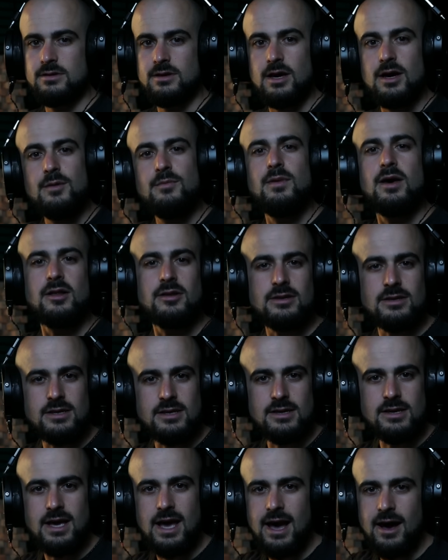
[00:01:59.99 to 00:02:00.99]
a
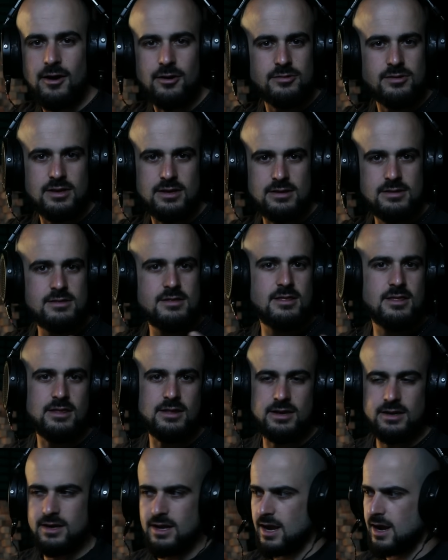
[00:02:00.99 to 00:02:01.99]
melody out in
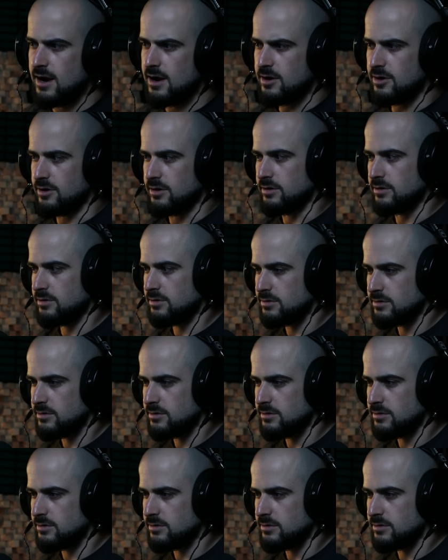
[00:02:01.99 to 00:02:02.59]
thin air.